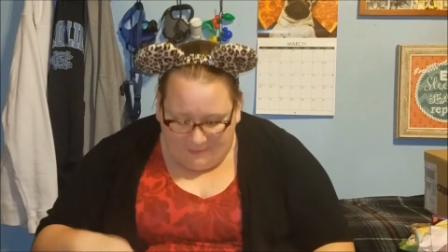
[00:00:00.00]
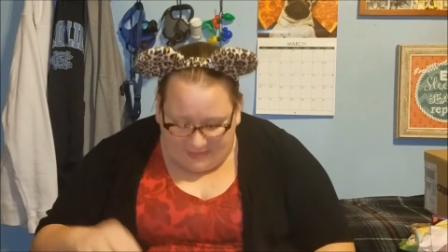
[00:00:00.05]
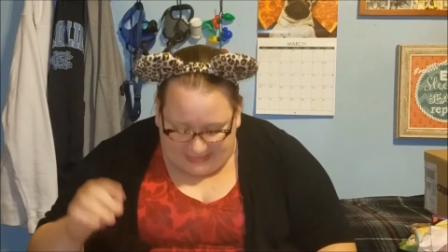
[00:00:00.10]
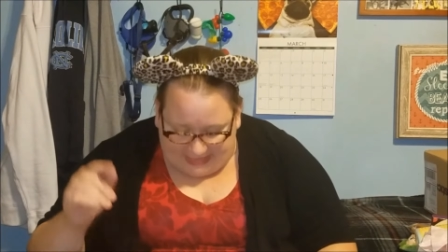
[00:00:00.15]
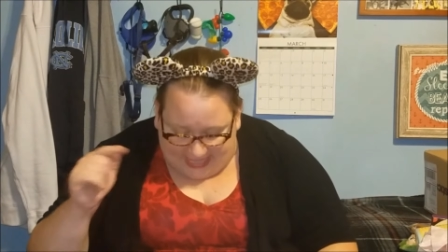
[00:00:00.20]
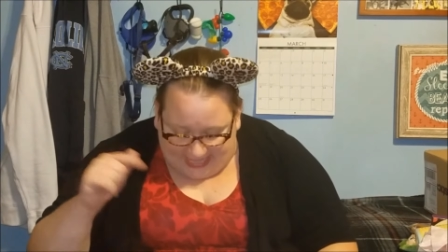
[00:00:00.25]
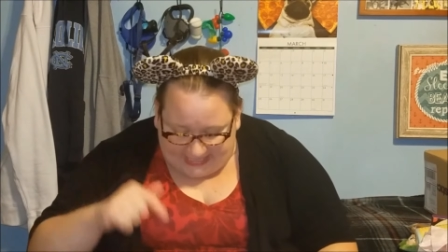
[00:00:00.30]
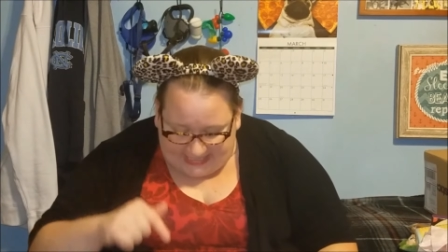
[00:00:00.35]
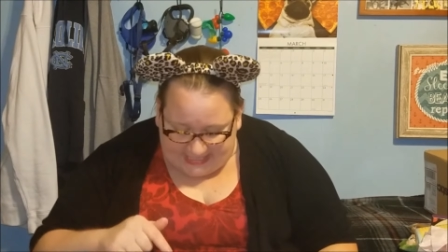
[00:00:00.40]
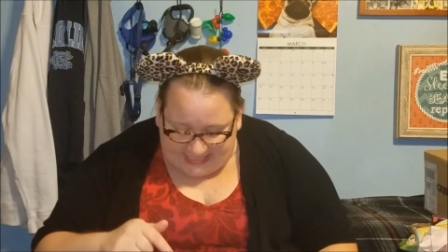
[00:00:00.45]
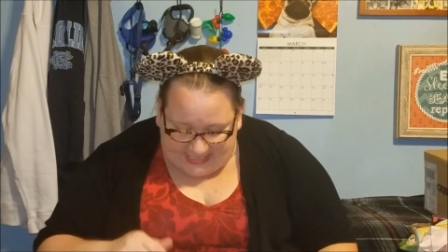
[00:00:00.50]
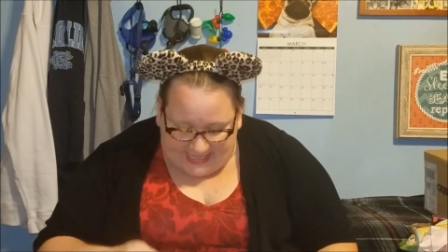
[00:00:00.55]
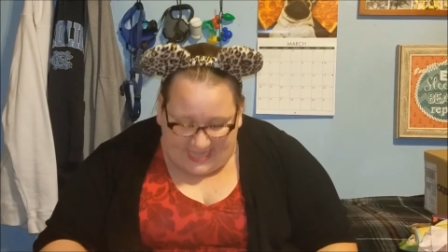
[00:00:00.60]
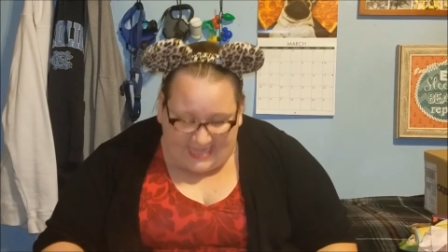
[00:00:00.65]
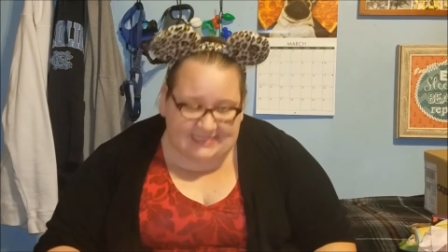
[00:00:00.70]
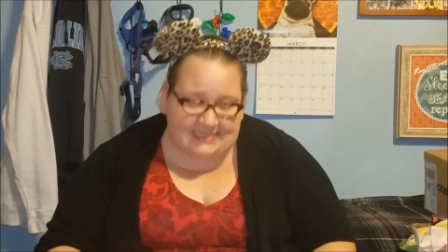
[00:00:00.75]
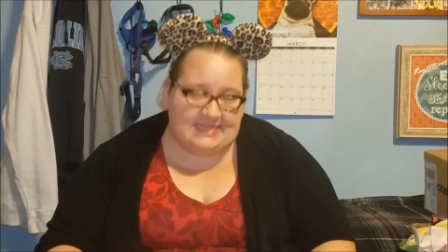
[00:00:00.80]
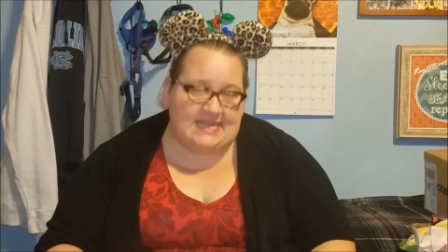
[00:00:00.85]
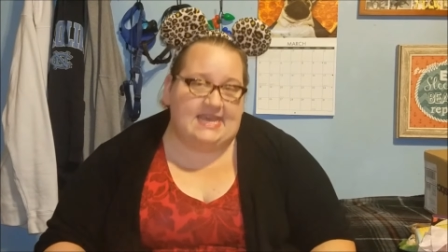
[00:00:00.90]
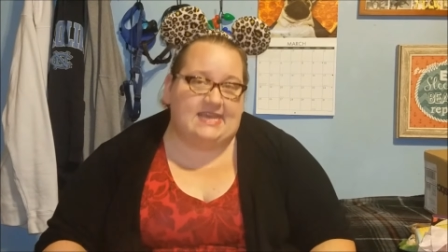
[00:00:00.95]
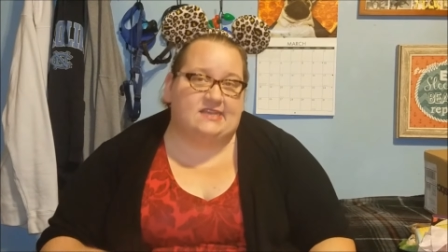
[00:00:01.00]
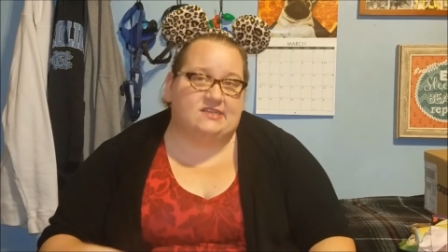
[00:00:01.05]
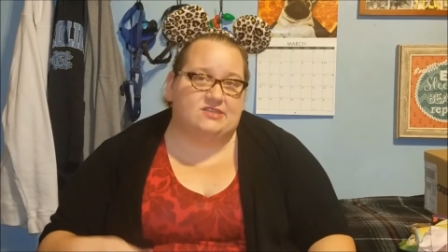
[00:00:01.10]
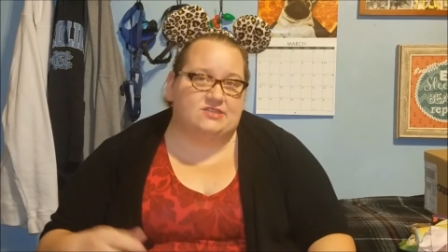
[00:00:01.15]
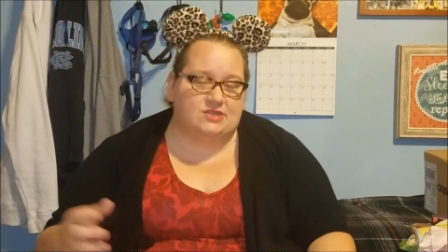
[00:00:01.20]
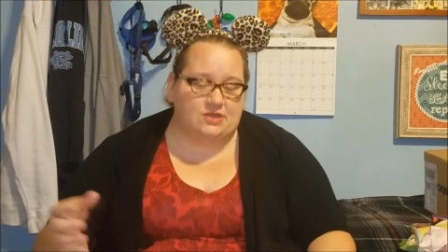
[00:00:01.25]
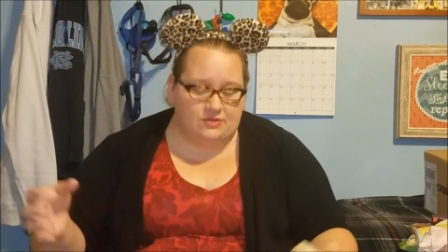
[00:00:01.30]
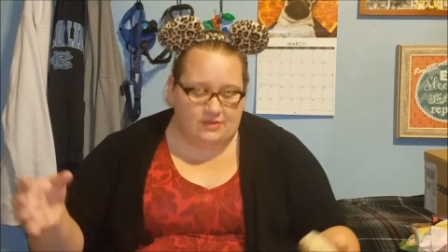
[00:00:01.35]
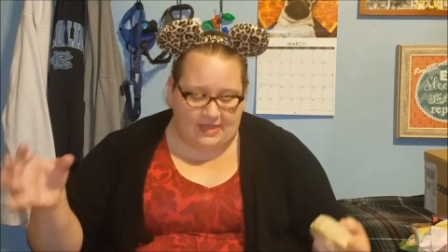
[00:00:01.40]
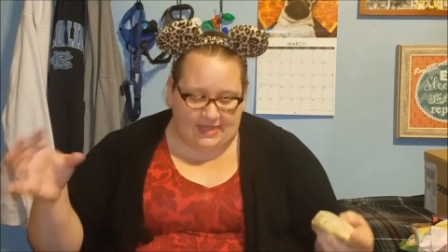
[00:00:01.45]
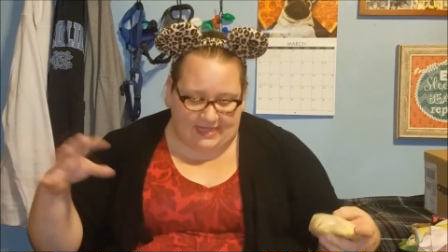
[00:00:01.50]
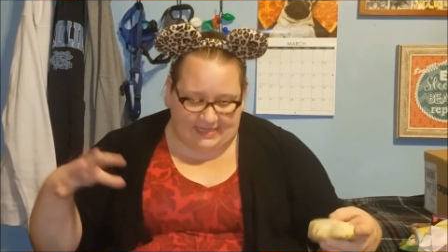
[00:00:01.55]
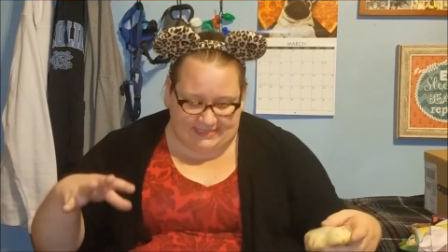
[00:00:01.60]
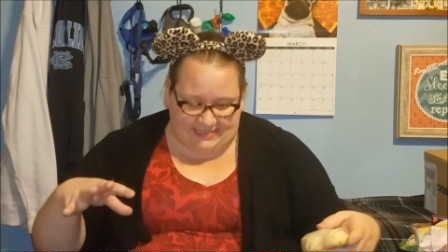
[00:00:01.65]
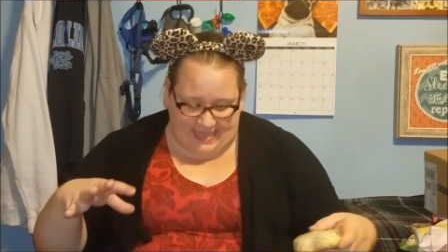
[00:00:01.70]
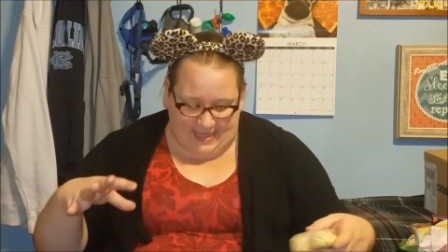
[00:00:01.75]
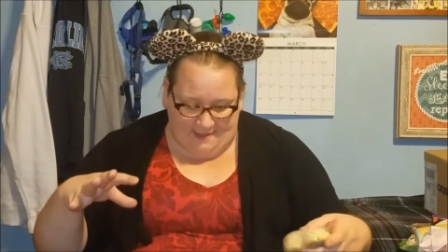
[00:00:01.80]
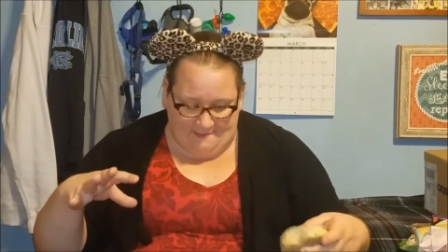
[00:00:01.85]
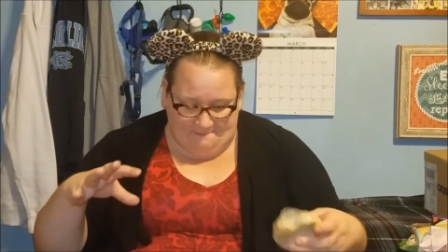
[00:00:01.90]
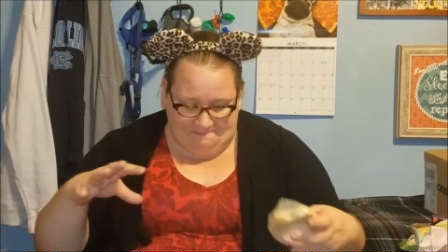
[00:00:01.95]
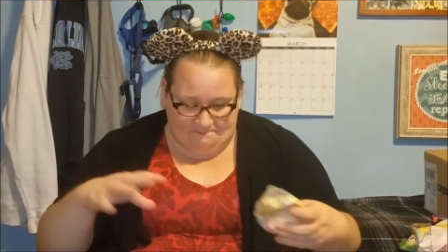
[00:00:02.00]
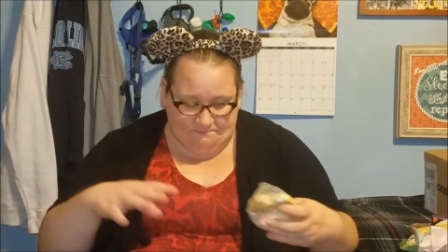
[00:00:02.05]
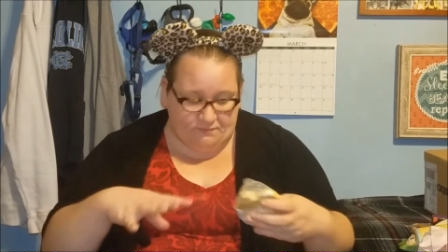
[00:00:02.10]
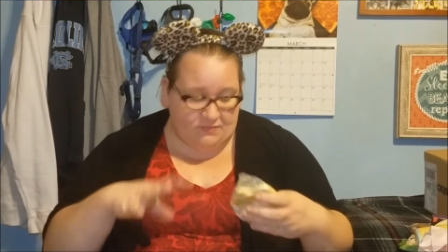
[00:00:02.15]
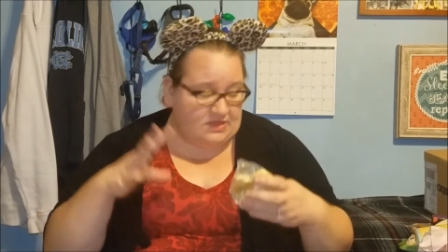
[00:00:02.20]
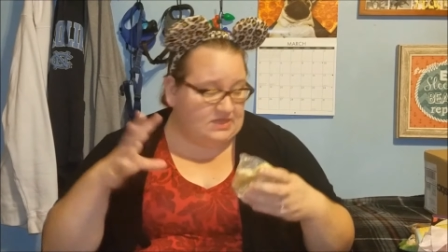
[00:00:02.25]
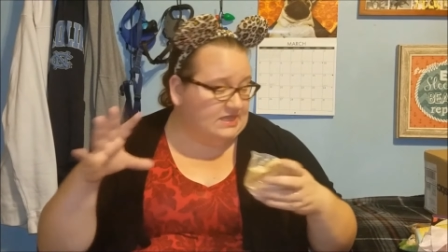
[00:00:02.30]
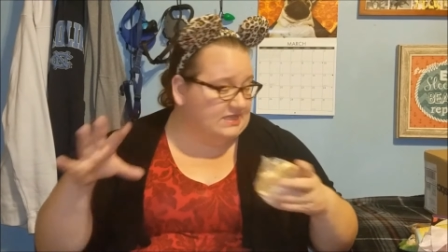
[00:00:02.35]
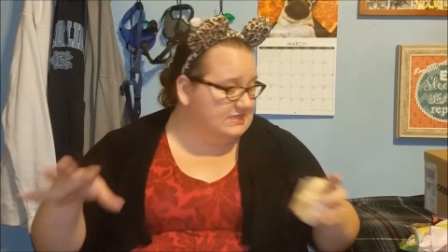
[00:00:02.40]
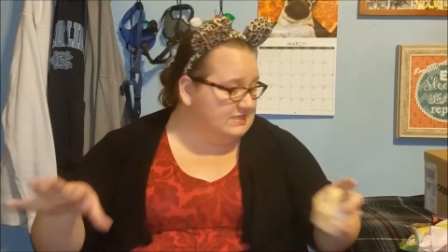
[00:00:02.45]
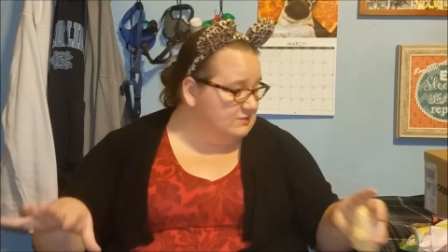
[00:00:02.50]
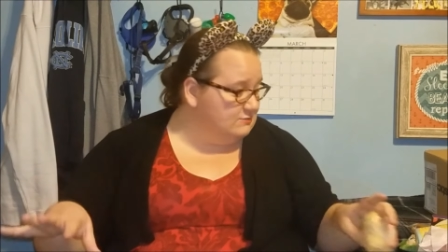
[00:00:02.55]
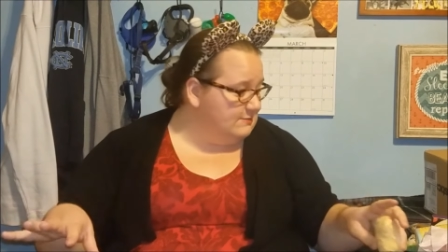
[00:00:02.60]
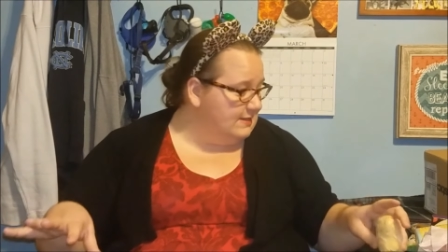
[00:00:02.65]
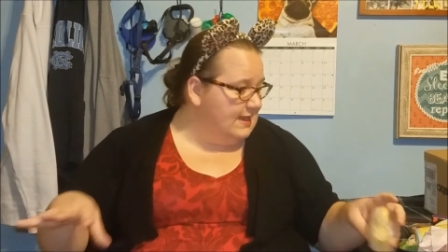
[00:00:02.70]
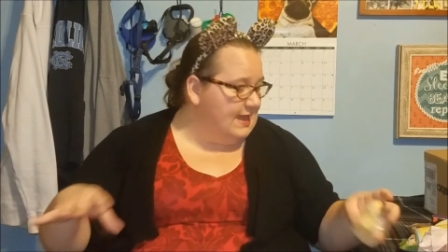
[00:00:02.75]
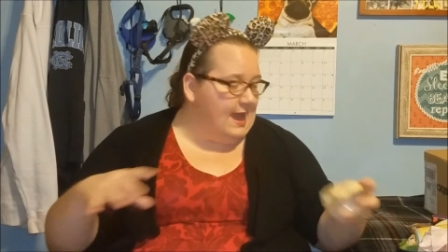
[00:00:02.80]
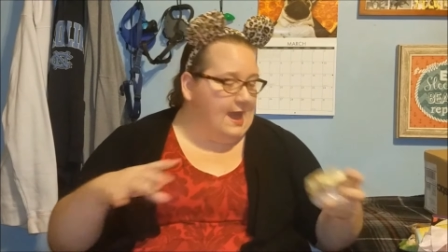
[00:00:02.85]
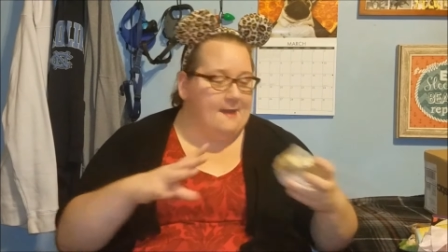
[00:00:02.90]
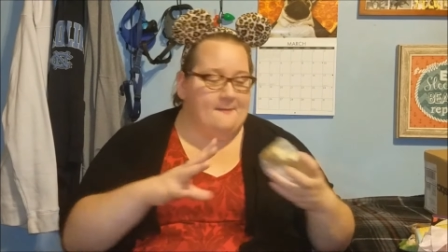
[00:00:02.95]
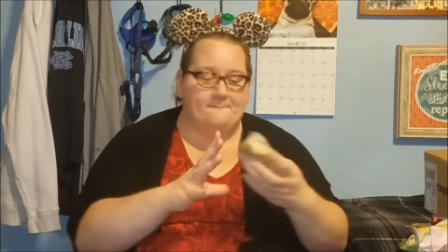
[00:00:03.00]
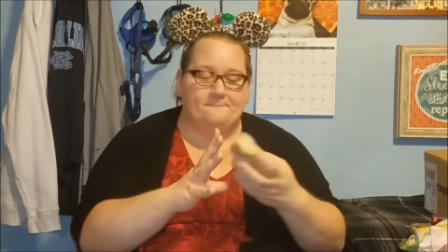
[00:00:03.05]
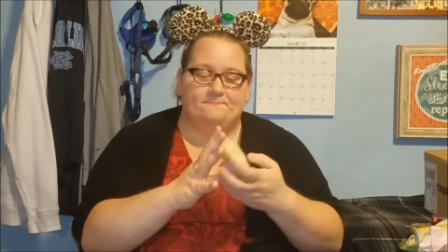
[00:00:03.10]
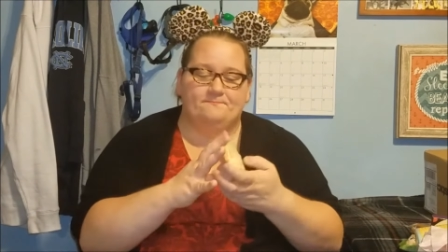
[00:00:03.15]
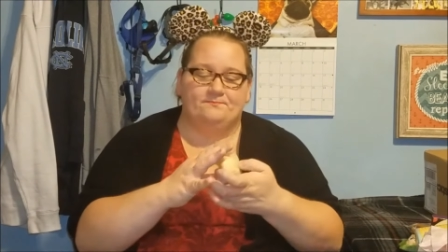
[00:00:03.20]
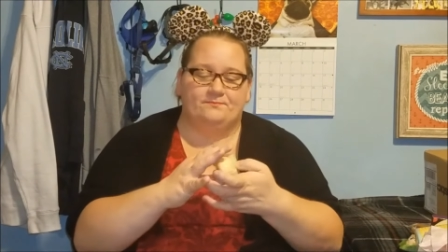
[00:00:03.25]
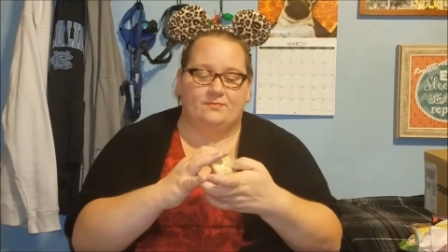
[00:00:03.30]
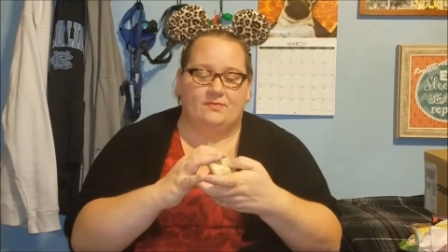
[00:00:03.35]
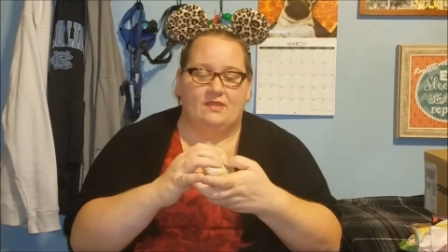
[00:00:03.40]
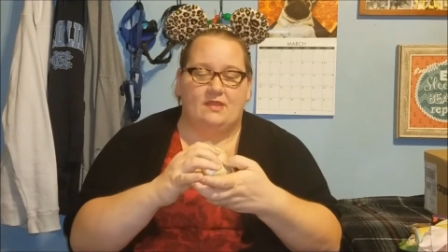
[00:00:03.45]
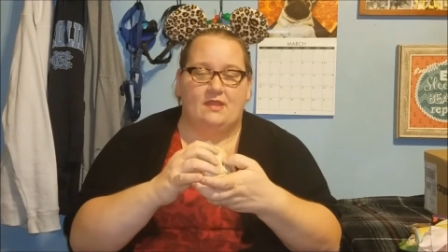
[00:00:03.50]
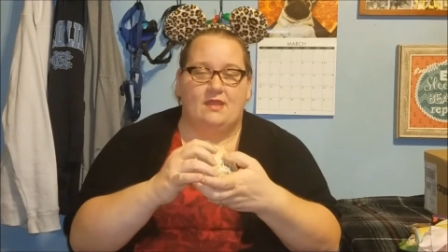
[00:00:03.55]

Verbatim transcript: But that's the last thing. So, like I said, this is what I got.